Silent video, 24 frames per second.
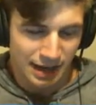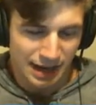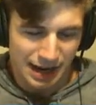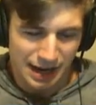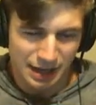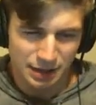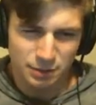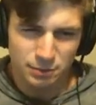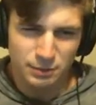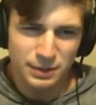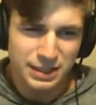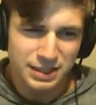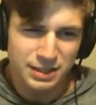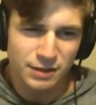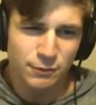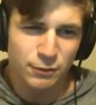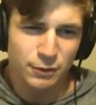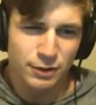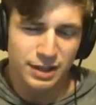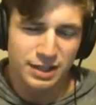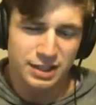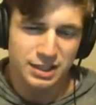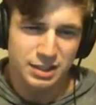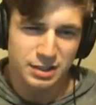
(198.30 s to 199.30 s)
And the reason
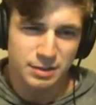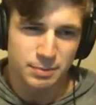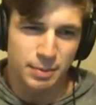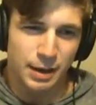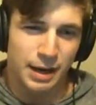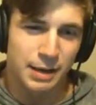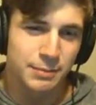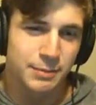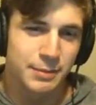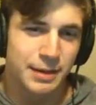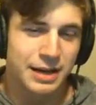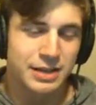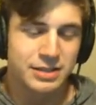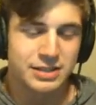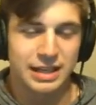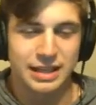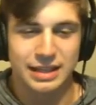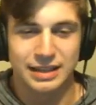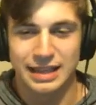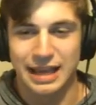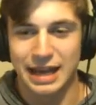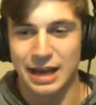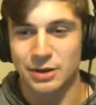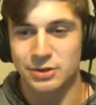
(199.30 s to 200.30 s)
for this is the Bomber Mouse
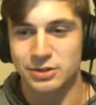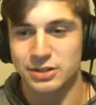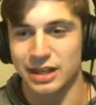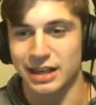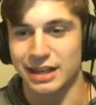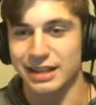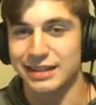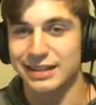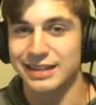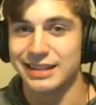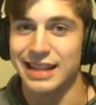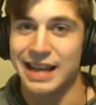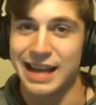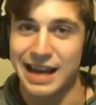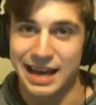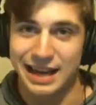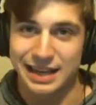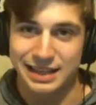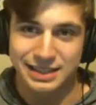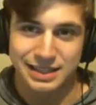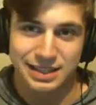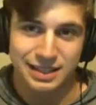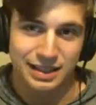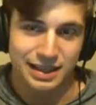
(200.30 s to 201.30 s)
allows a
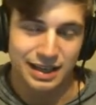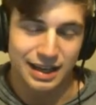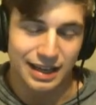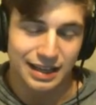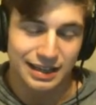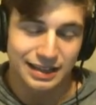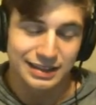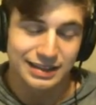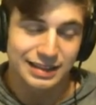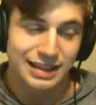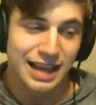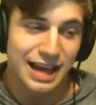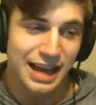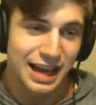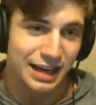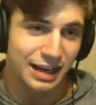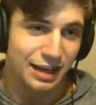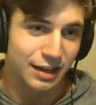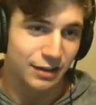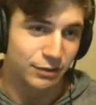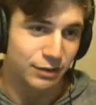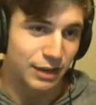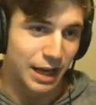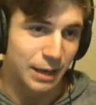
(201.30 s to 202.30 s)
lot
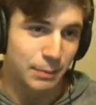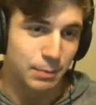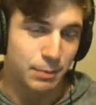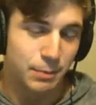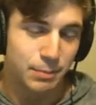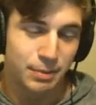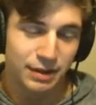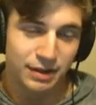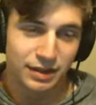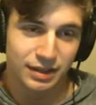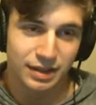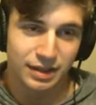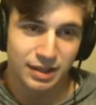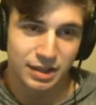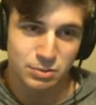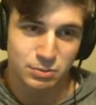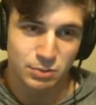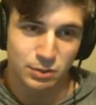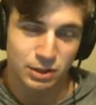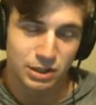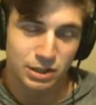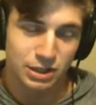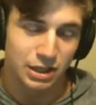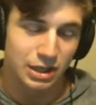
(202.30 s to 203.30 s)
of capabilities
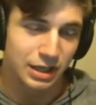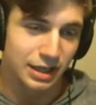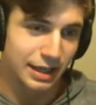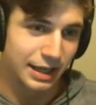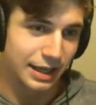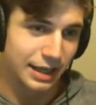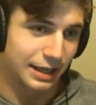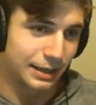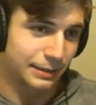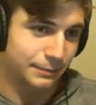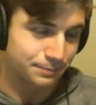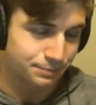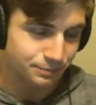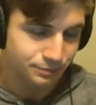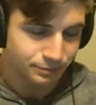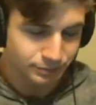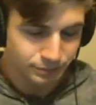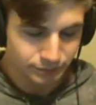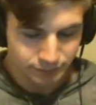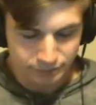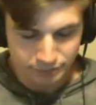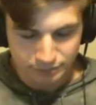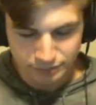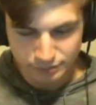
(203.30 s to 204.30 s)
regarding
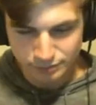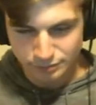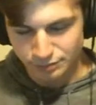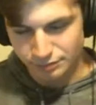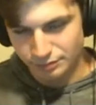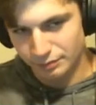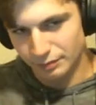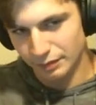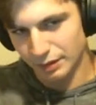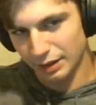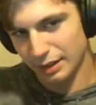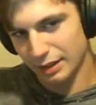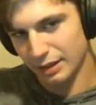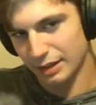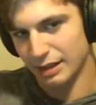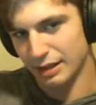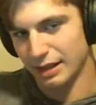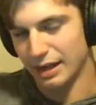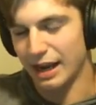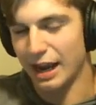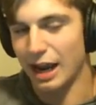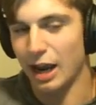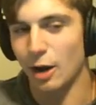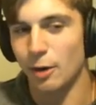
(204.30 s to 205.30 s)

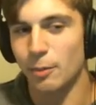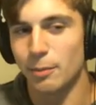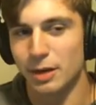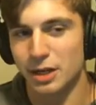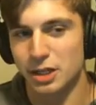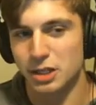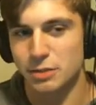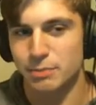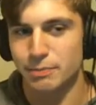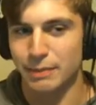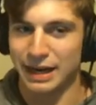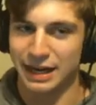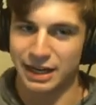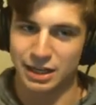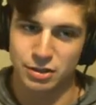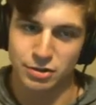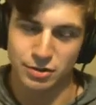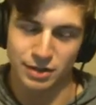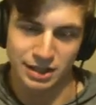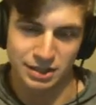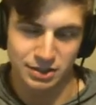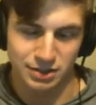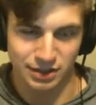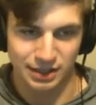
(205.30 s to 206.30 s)
how much mana
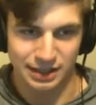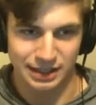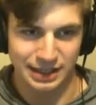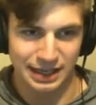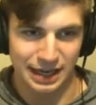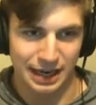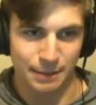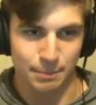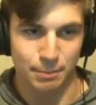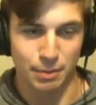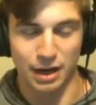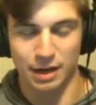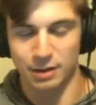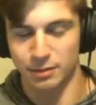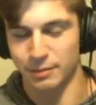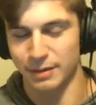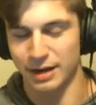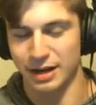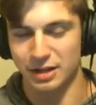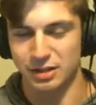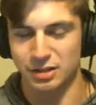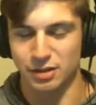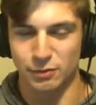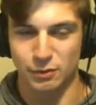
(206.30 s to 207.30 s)
trades you can get. Bomber
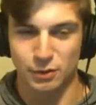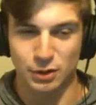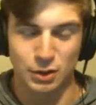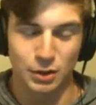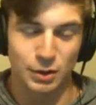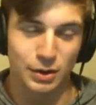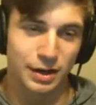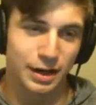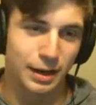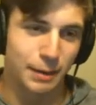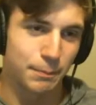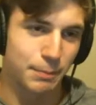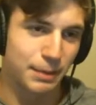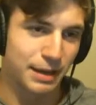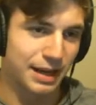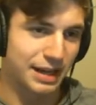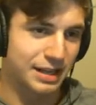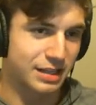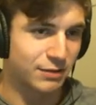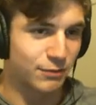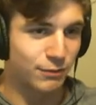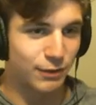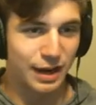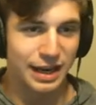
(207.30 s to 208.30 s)
Mouse, if you're going up
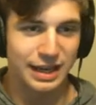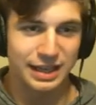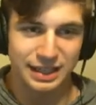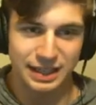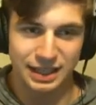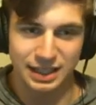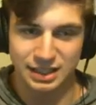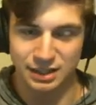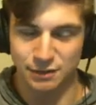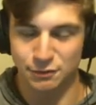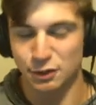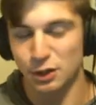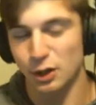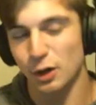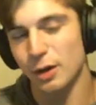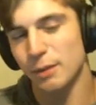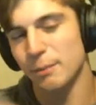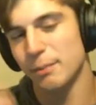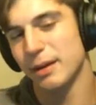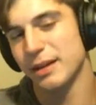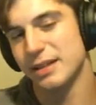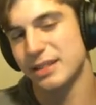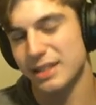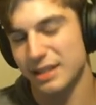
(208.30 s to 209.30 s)
against Vikings, if you're
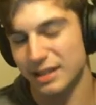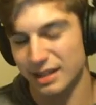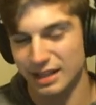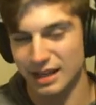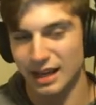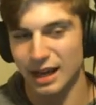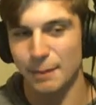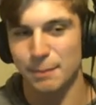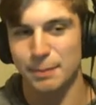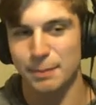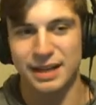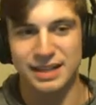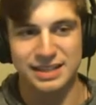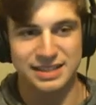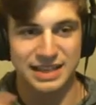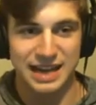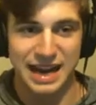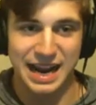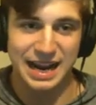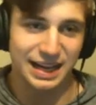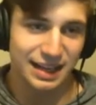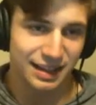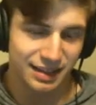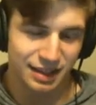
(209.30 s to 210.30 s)
going basically up against
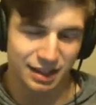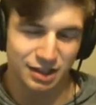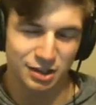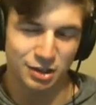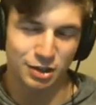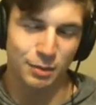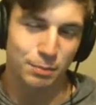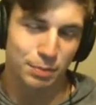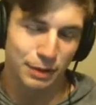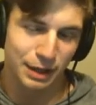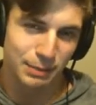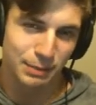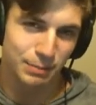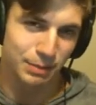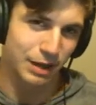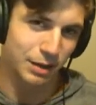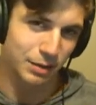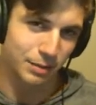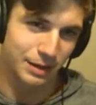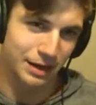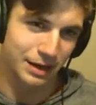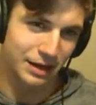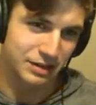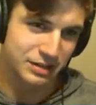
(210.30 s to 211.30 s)
anything, you can play
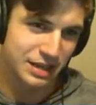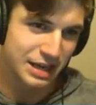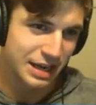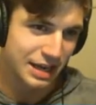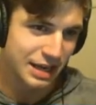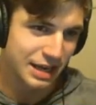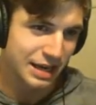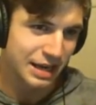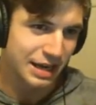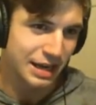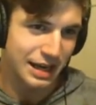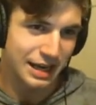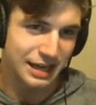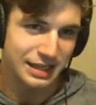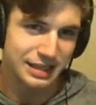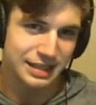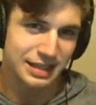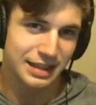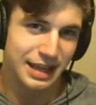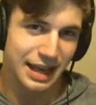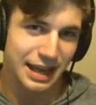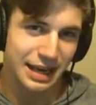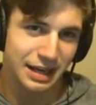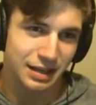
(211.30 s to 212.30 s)
Bomber Mouse
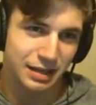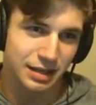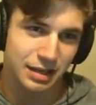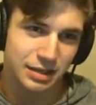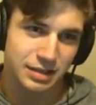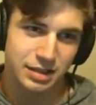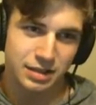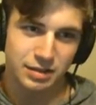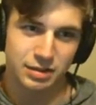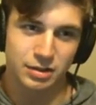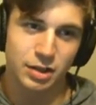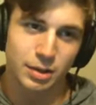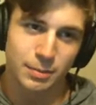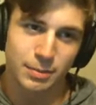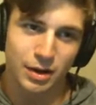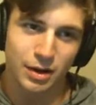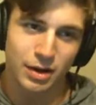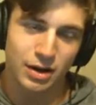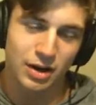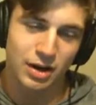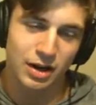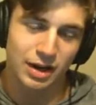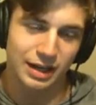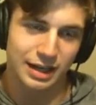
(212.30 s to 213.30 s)
into that. It's a little bit
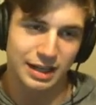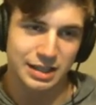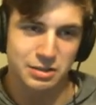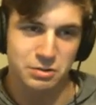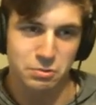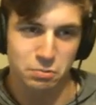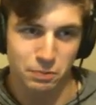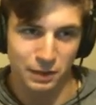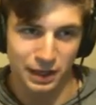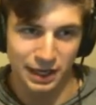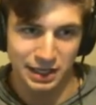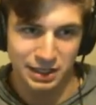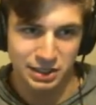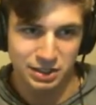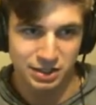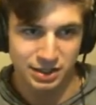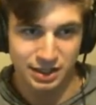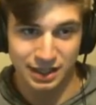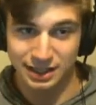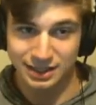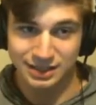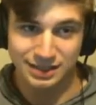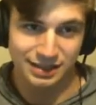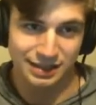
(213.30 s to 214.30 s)
hard against ranged
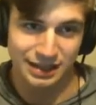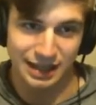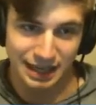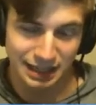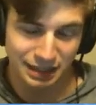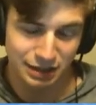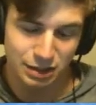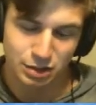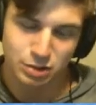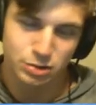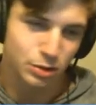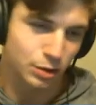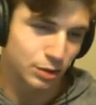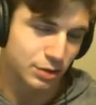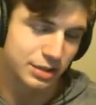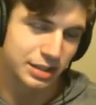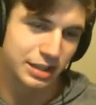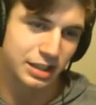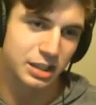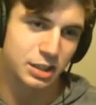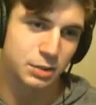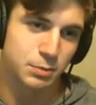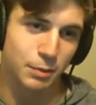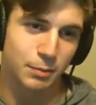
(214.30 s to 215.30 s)
things like the Troll
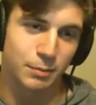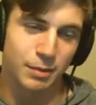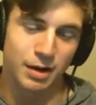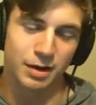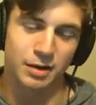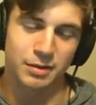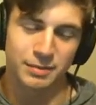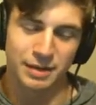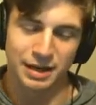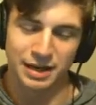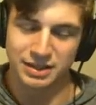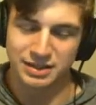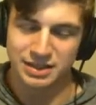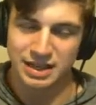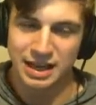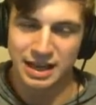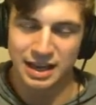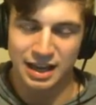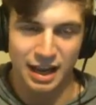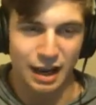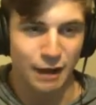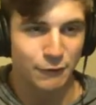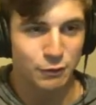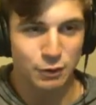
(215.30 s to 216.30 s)
Slingers, but Bomber Mouse,
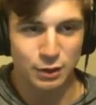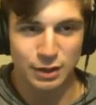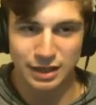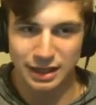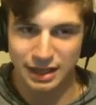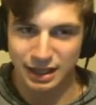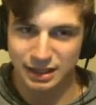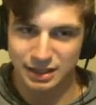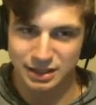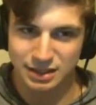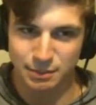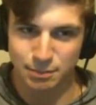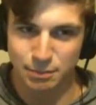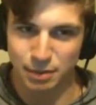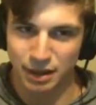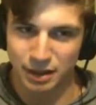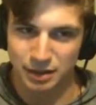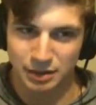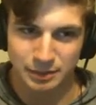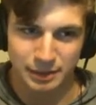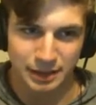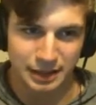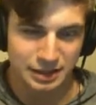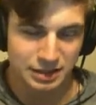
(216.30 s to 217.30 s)
if you can get some
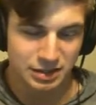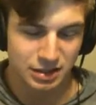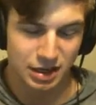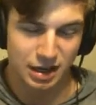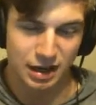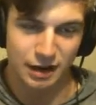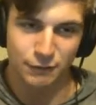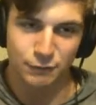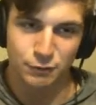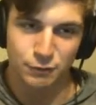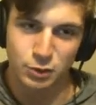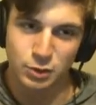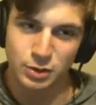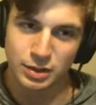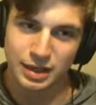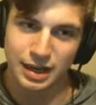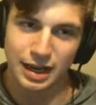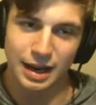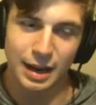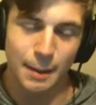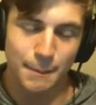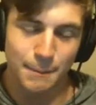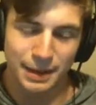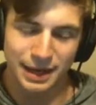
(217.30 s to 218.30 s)
Bomber Mice off, you can
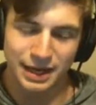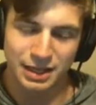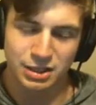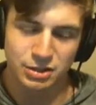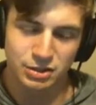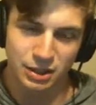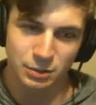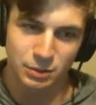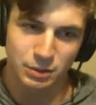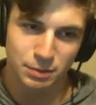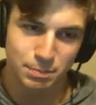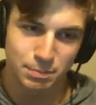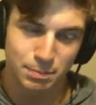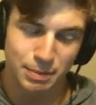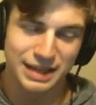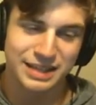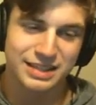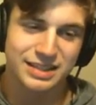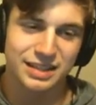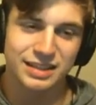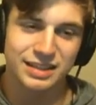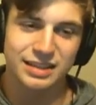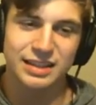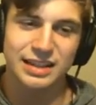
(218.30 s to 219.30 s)
get a mana trade with
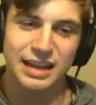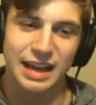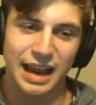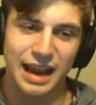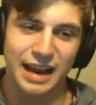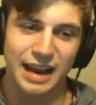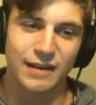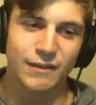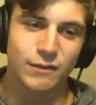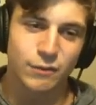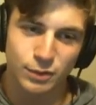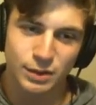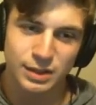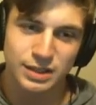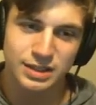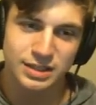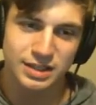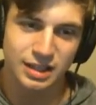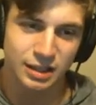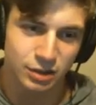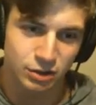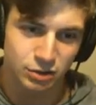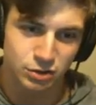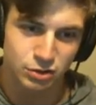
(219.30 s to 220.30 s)
basically every
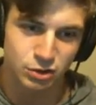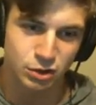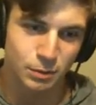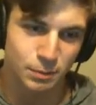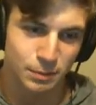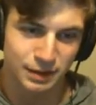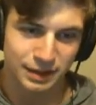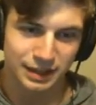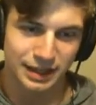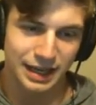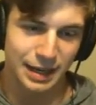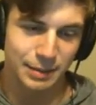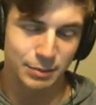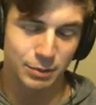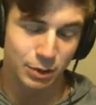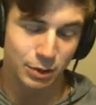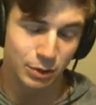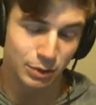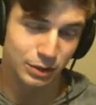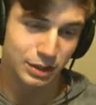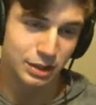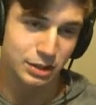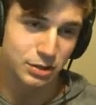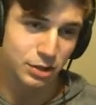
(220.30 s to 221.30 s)
single troop in the game. The
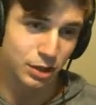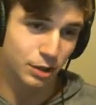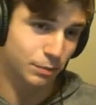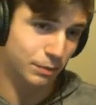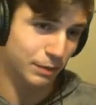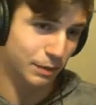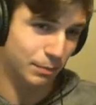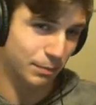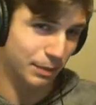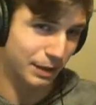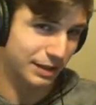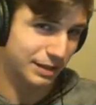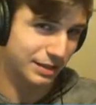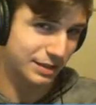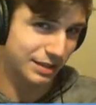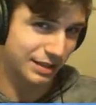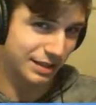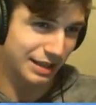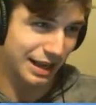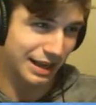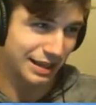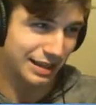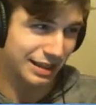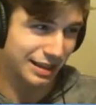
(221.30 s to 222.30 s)
only troop
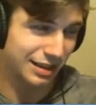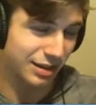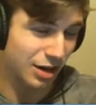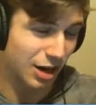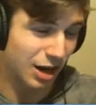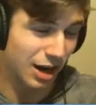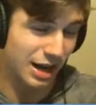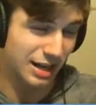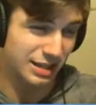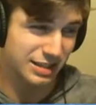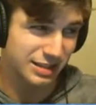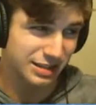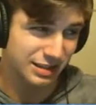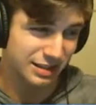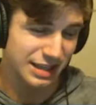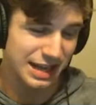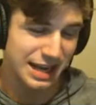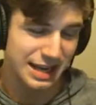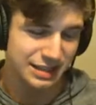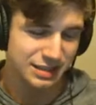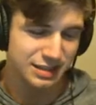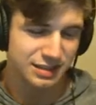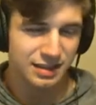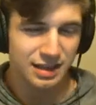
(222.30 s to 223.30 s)
that I think costs
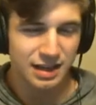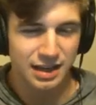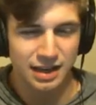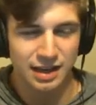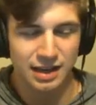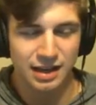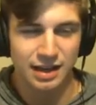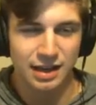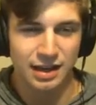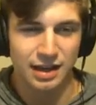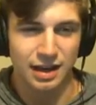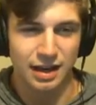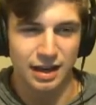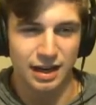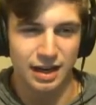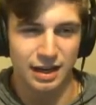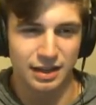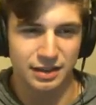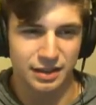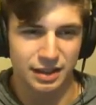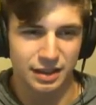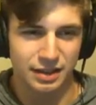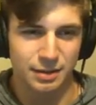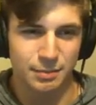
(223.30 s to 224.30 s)
less
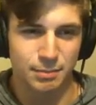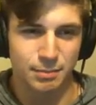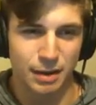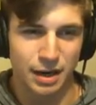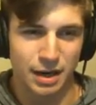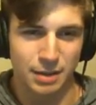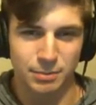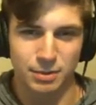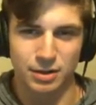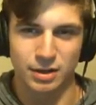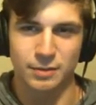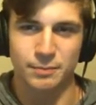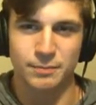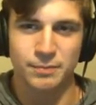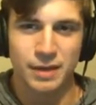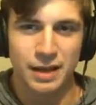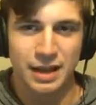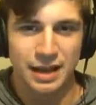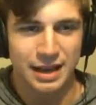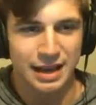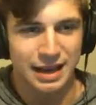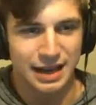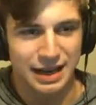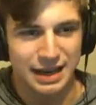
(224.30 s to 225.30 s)
than the Bomber
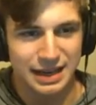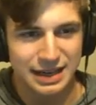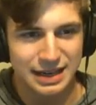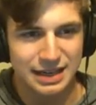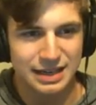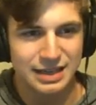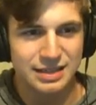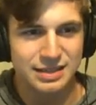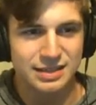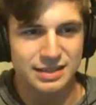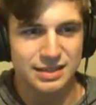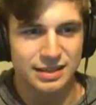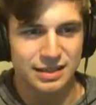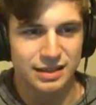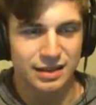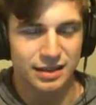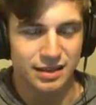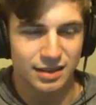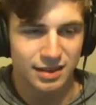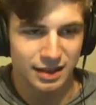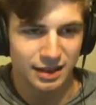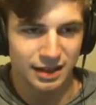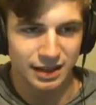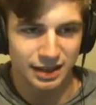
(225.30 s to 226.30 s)
is
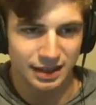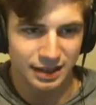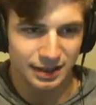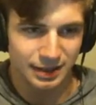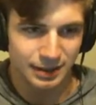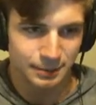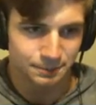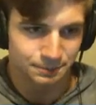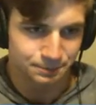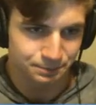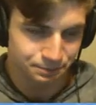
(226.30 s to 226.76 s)
the